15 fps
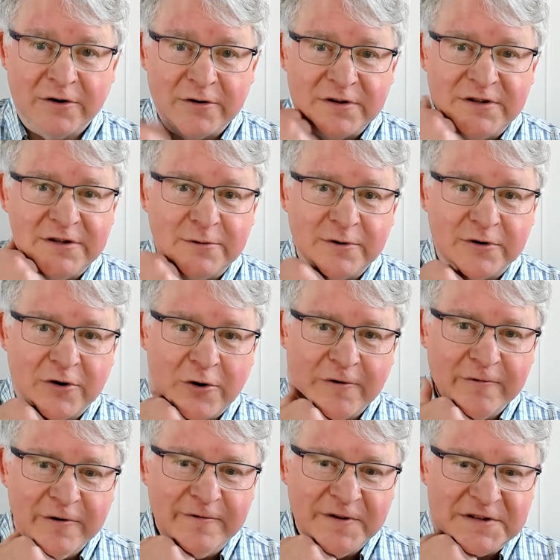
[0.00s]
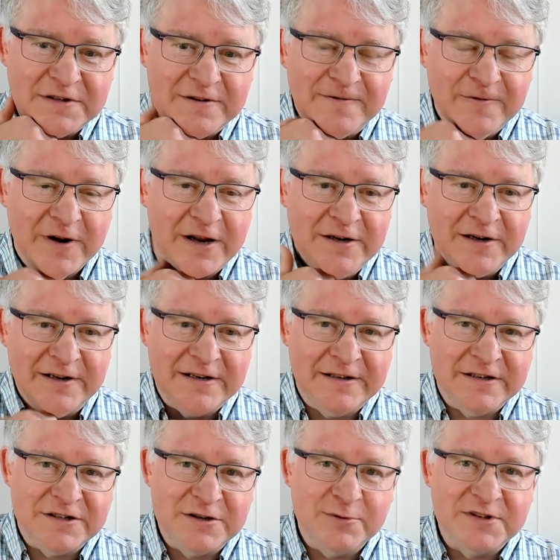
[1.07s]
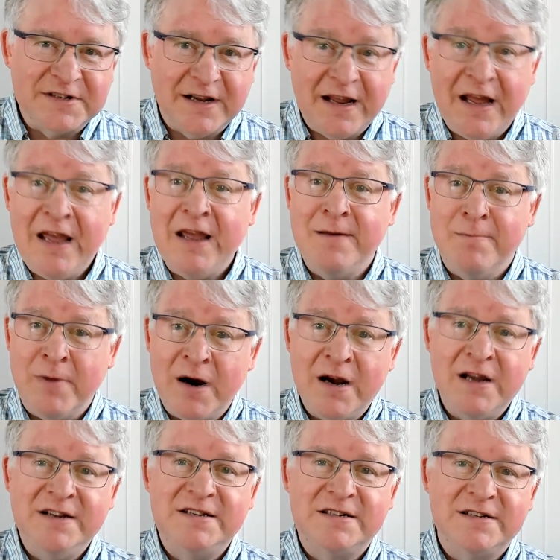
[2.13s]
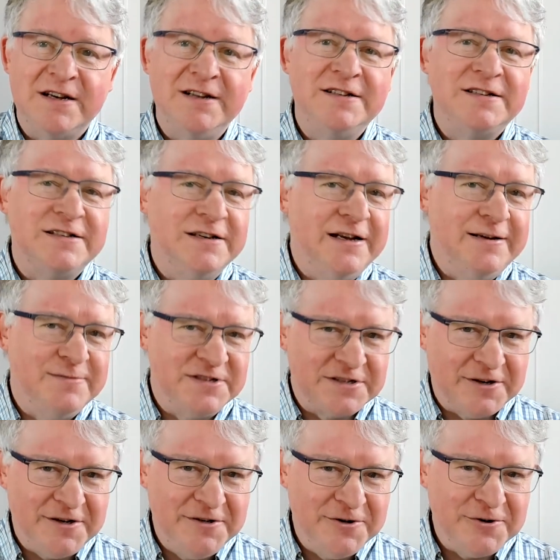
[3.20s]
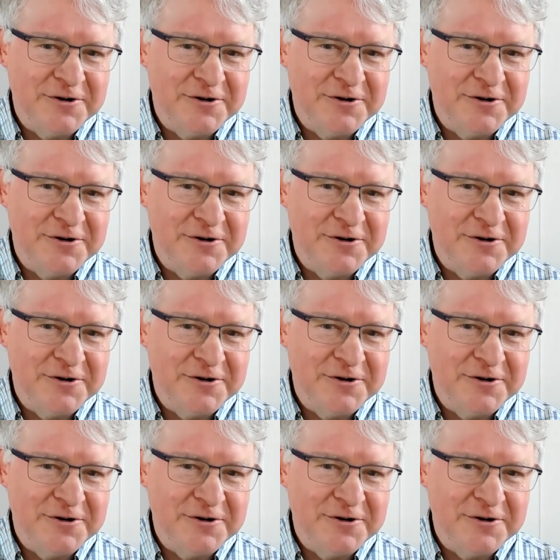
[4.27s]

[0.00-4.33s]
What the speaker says: she would go over and visit a friend and she would say, "Hey, my son's name is on your